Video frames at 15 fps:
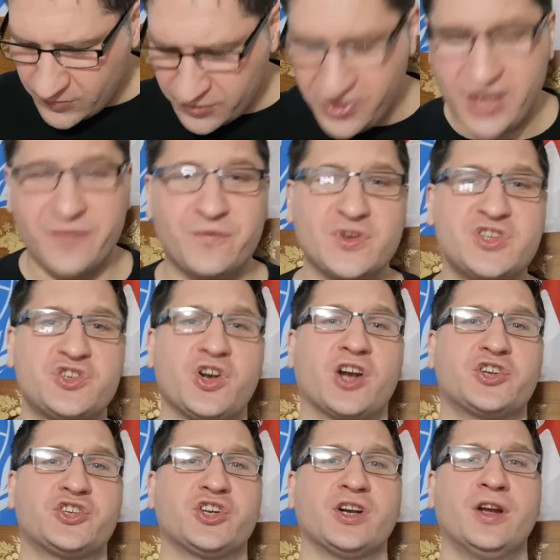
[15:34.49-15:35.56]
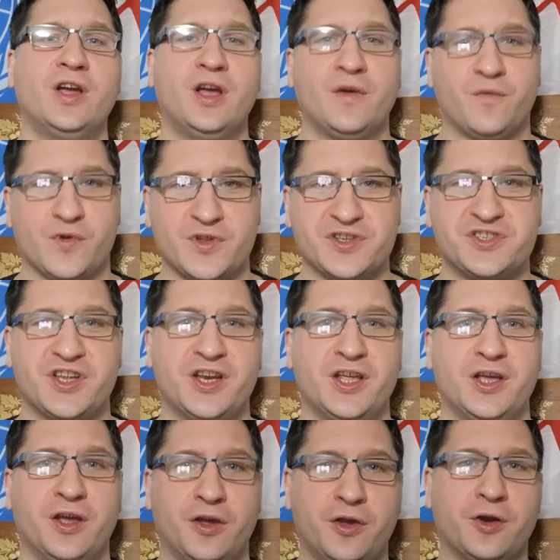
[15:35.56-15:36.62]
the infrastructure for the
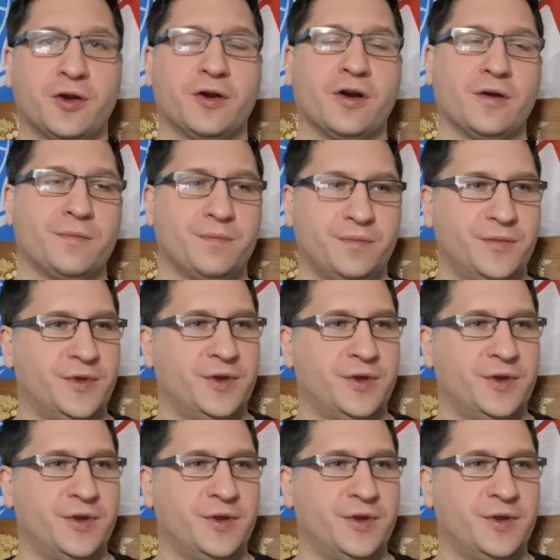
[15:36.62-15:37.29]
city you're